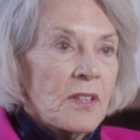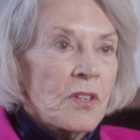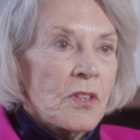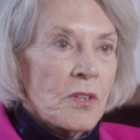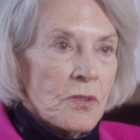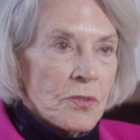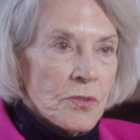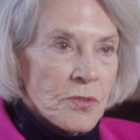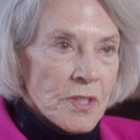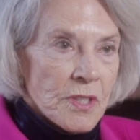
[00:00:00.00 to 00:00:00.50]

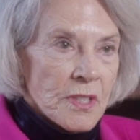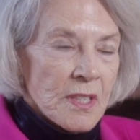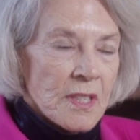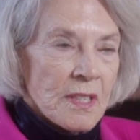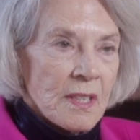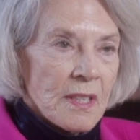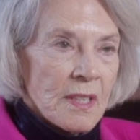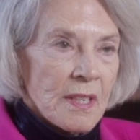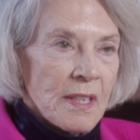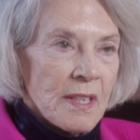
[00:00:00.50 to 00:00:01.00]

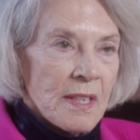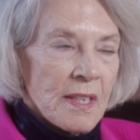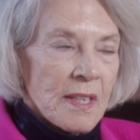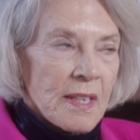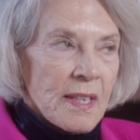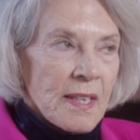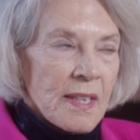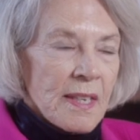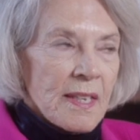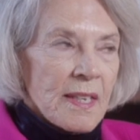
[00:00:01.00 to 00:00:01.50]
Houston.
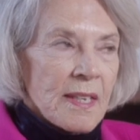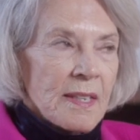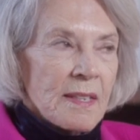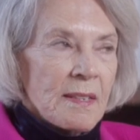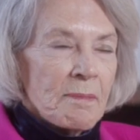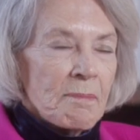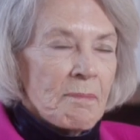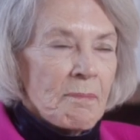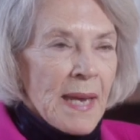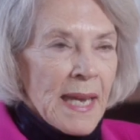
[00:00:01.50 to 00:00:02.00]

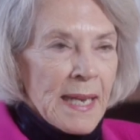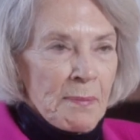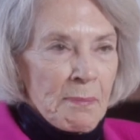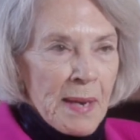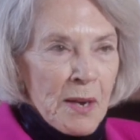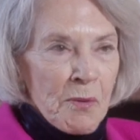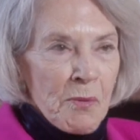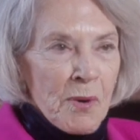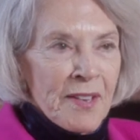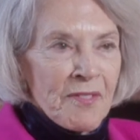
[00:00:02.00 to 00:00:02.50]
Made
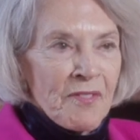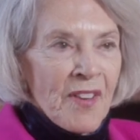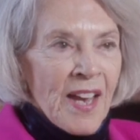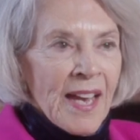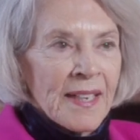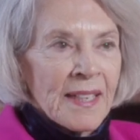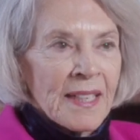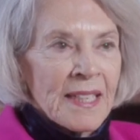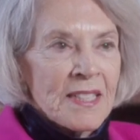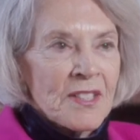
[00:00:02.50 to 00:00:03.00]
my way
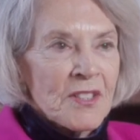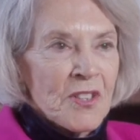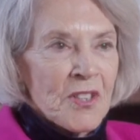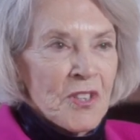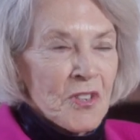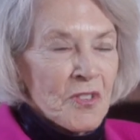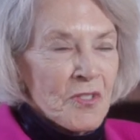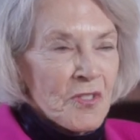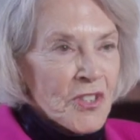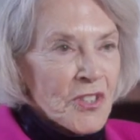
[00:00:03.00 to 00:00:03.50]
finally to the
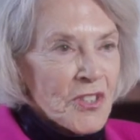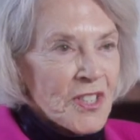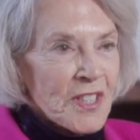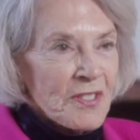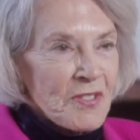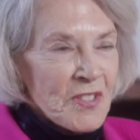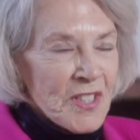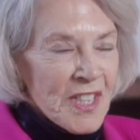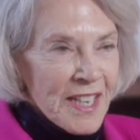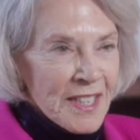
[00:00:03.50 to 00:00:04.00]
University
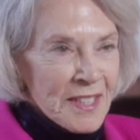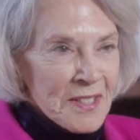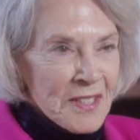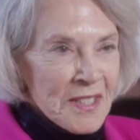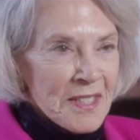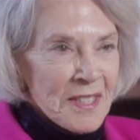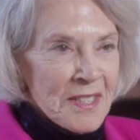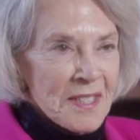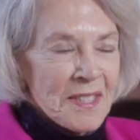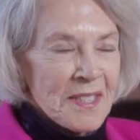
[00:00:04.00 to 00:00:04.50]
of
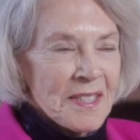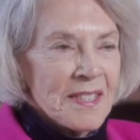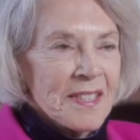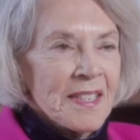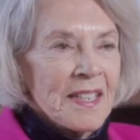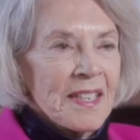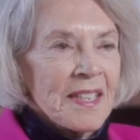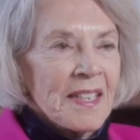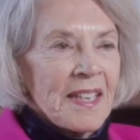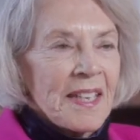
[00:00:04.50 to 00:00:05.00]
Texas
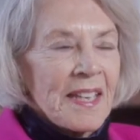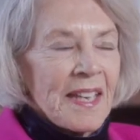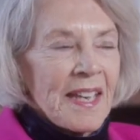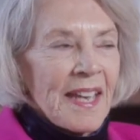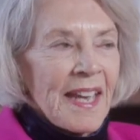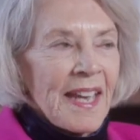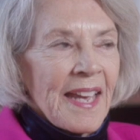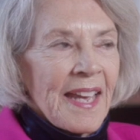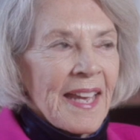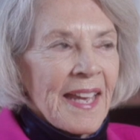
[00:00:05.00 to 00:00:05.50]

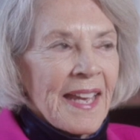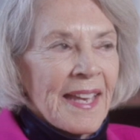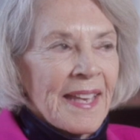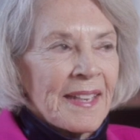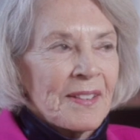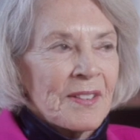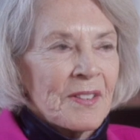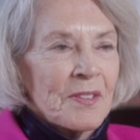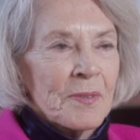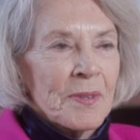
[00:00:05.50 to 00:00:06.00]

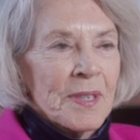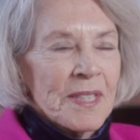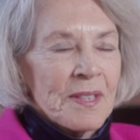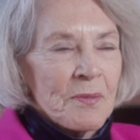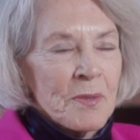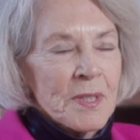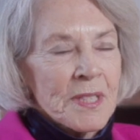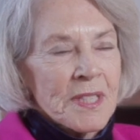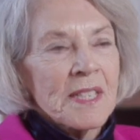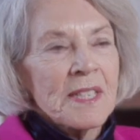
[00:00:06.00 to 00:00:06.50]
and
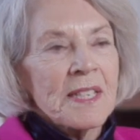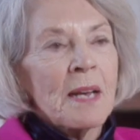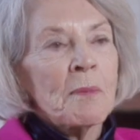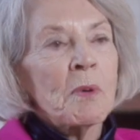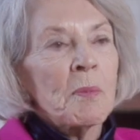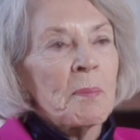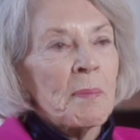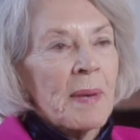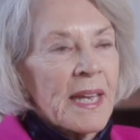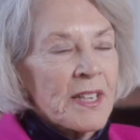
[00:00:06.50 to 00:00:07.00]
was a
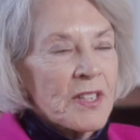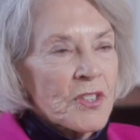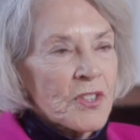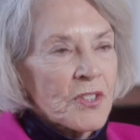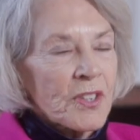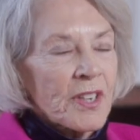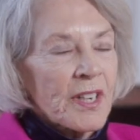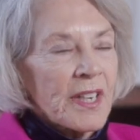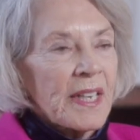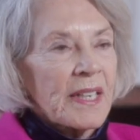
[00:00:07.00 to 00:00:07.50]
double
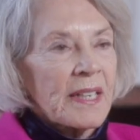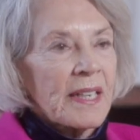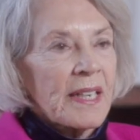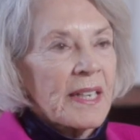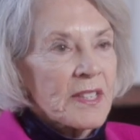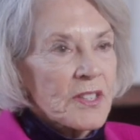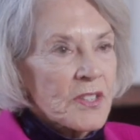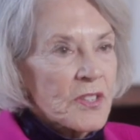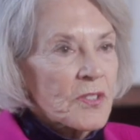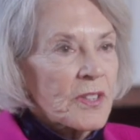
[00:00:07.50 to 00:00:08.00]
major in
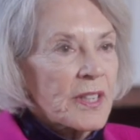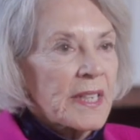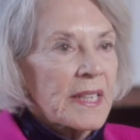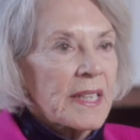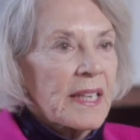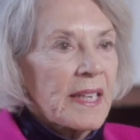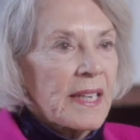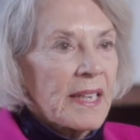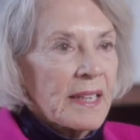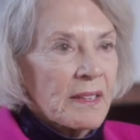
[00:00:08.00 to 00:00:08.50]
history
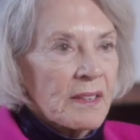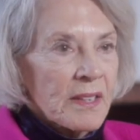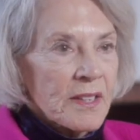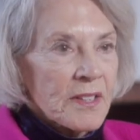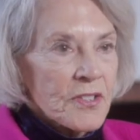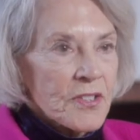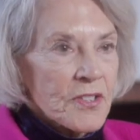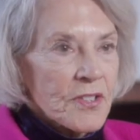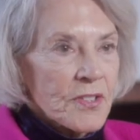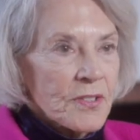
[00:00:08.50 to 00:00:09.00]
and
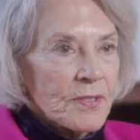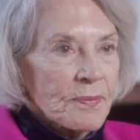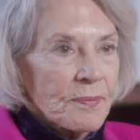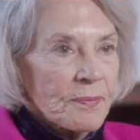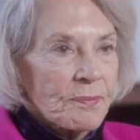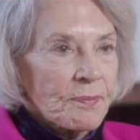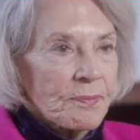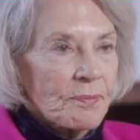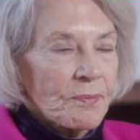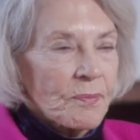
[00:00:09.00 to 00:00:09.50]
English
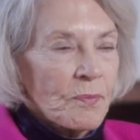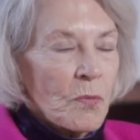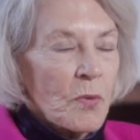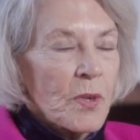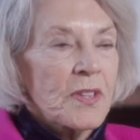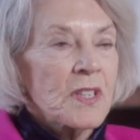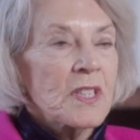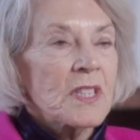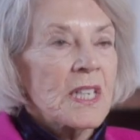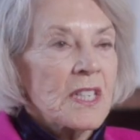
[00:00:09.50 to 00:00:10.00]

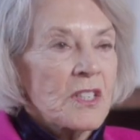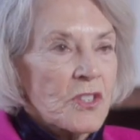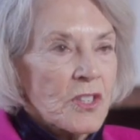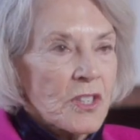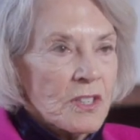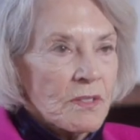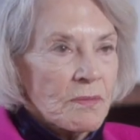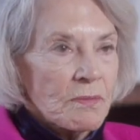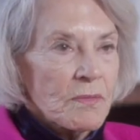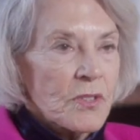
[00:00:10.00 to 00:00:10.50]
with a
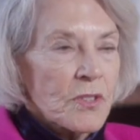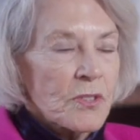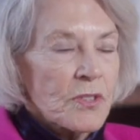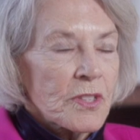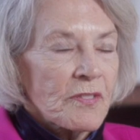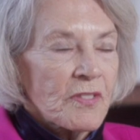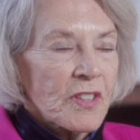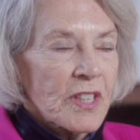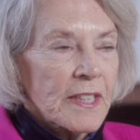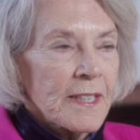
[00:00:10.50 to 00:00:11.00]
teaching
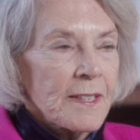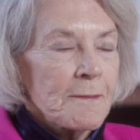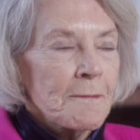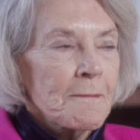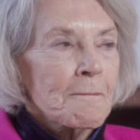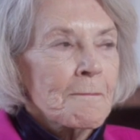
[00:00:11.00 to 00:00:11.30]
certificate.